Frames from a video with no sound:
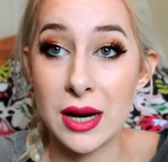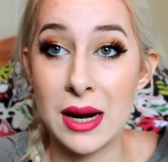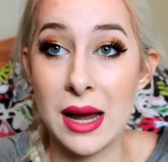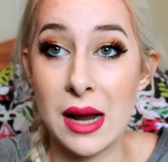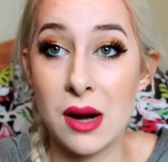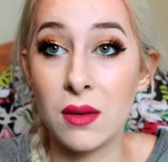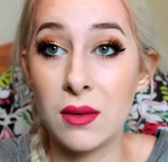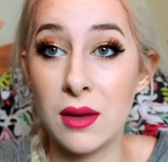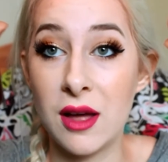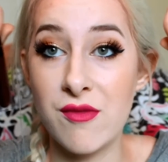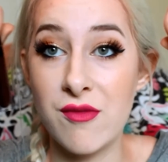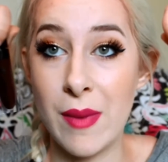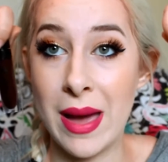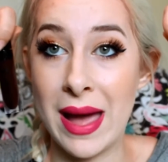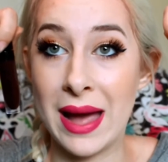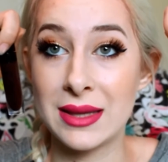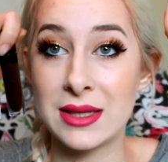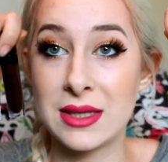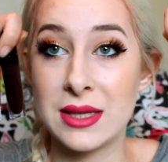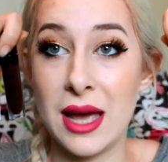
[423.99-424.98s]
and I don't love
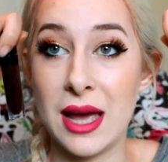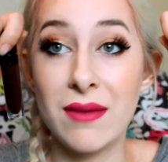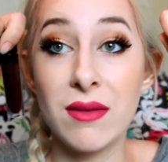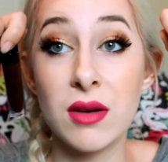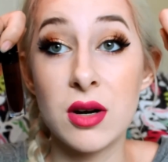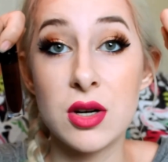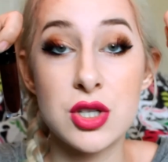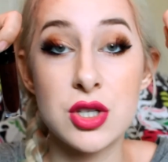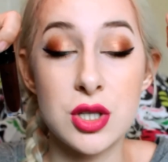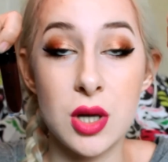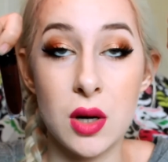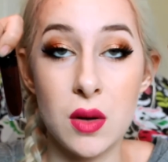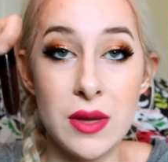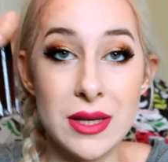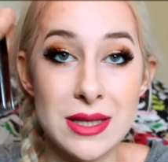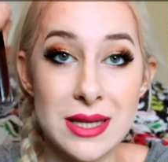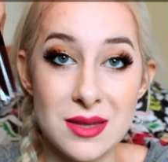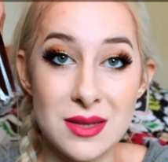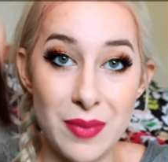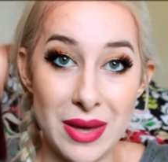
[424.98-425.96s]
mattes ever, so
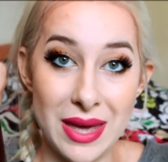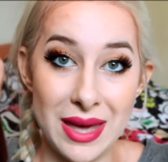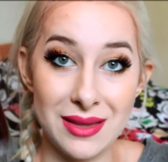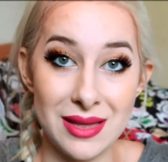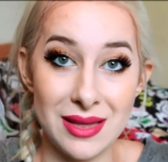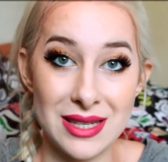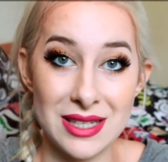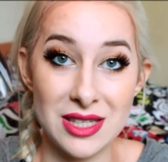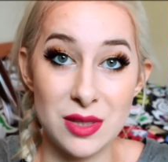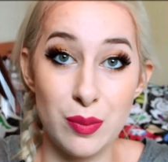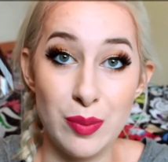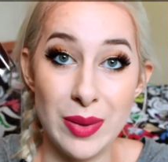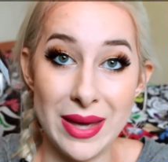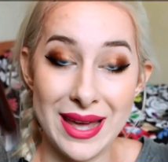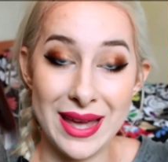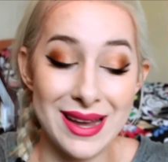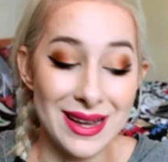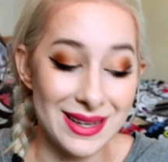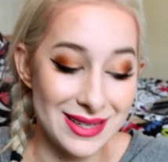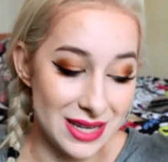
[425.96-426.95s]
this is big. This is a
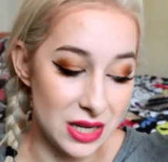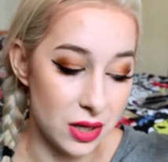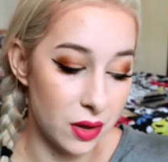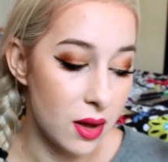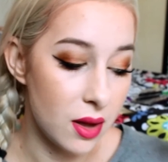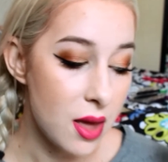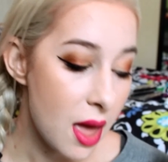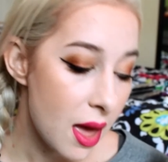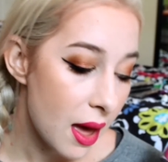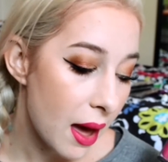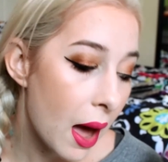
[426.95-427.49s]
big deal.